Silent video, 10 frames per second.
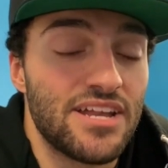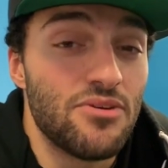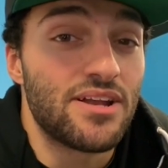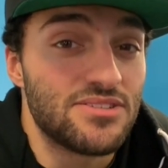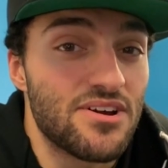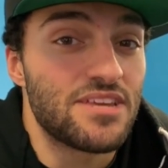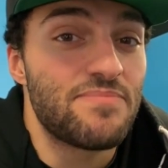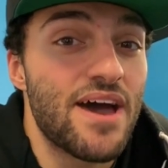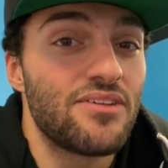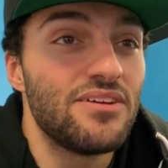I know how to doggy
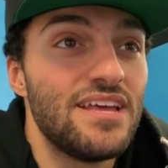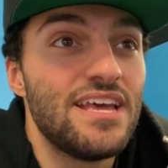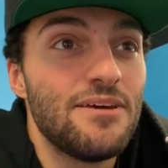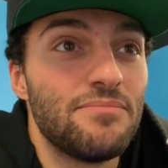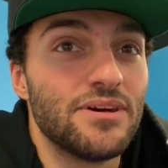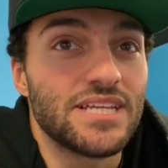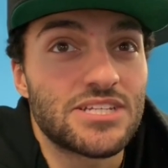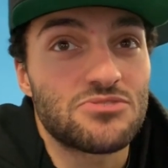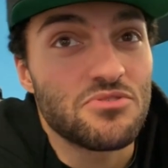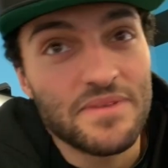paddle, but
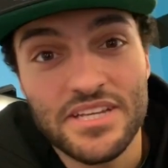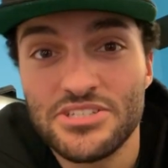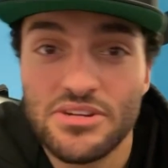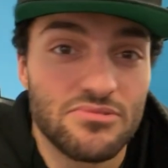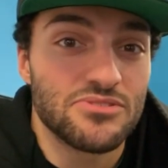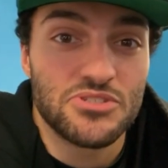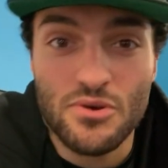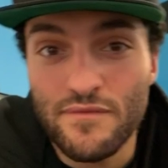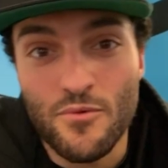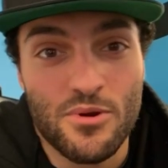like swimming in general is
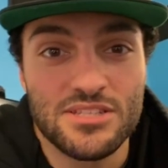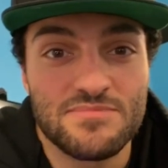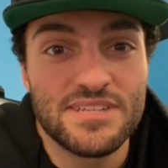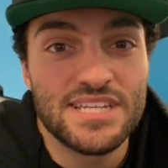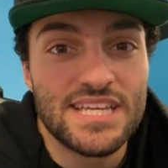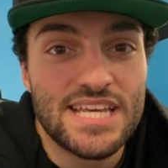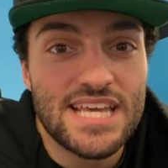so foreign to me